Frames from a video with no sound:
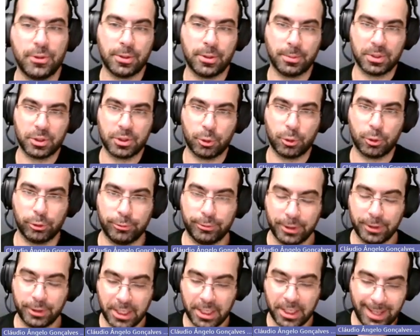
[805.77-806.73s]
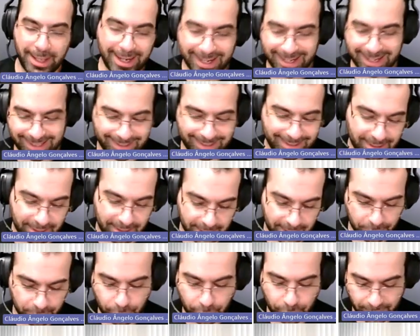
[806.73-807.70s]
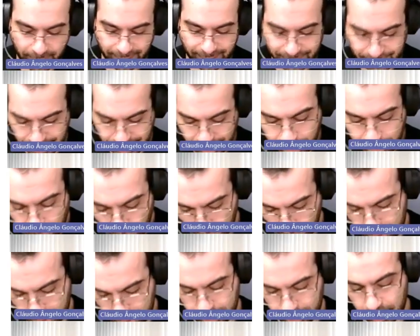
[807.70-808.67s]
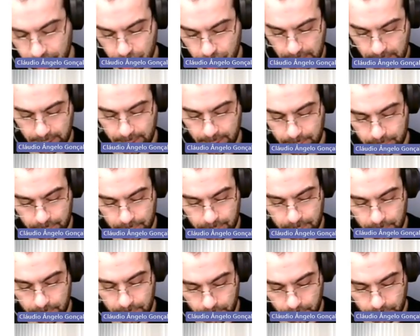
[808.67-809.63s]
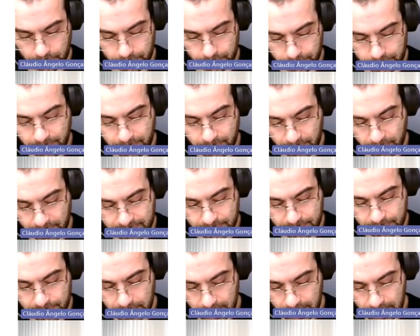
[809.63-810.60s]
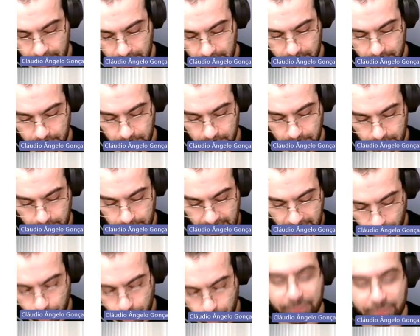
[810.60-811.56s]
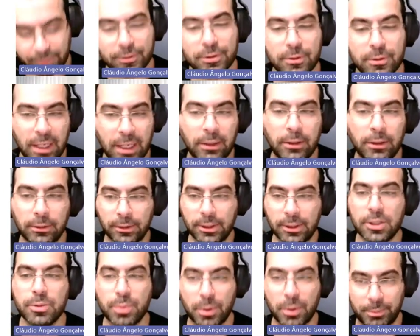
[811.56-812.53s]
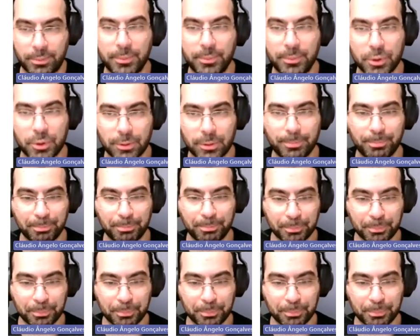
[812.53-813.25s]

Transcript: system, is sort of summarize the challenge or summarizes how we've tackled these problems.